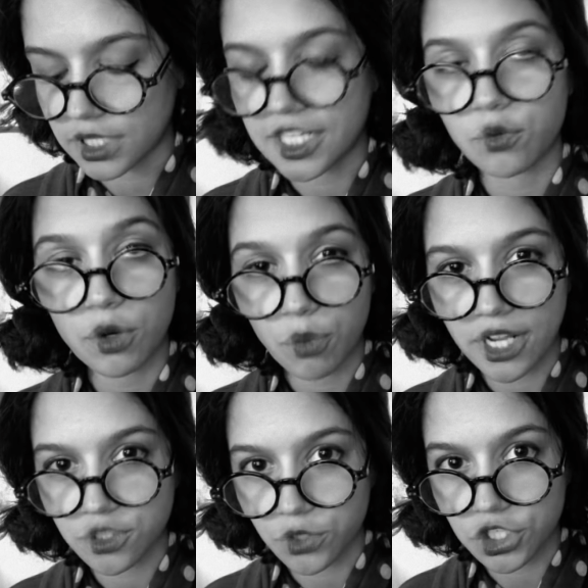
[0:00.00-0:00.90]
And at what
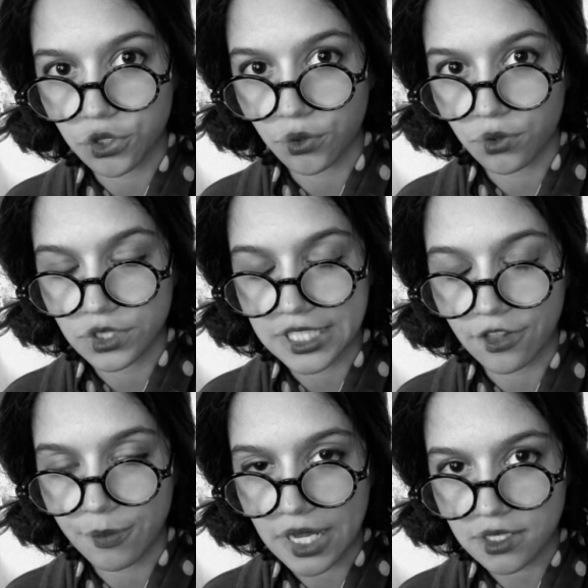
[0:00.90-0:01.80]
price would you
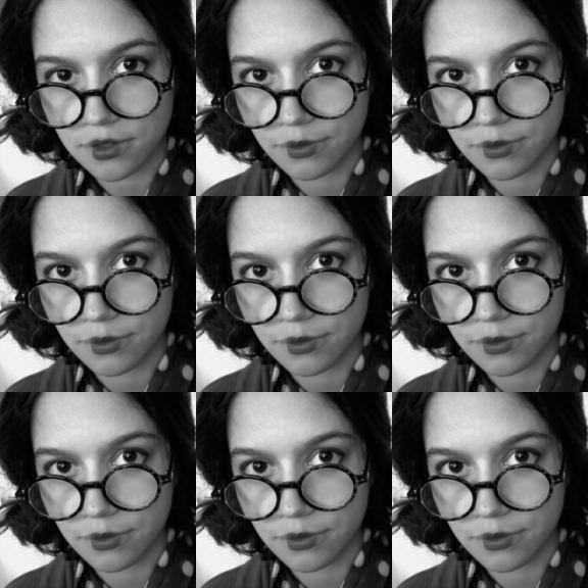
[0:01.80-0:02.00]
sell them at?